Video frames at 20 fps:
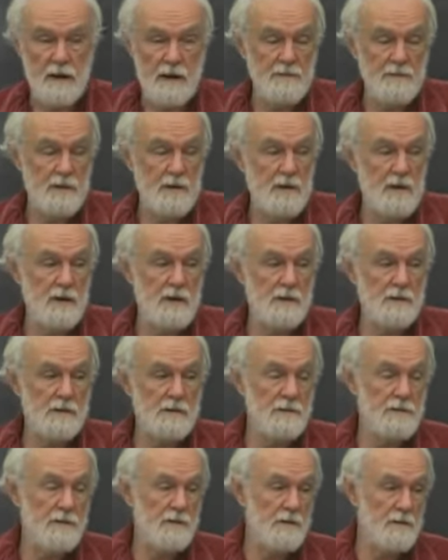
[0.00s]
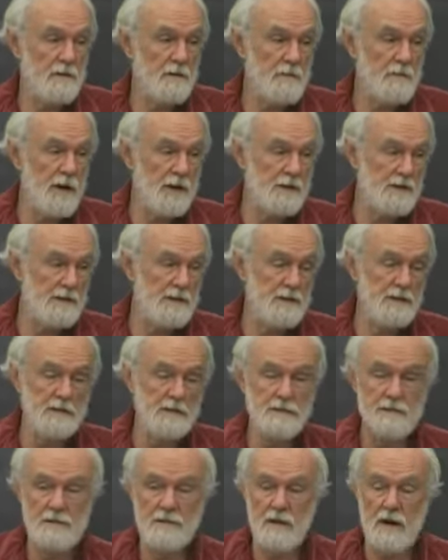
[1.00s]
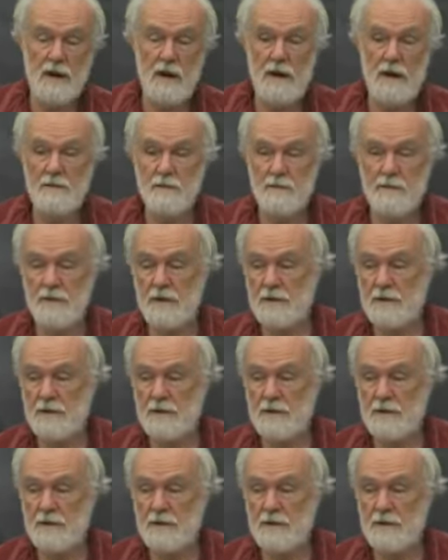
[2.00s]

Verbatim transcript: and because of the complexities that arrive of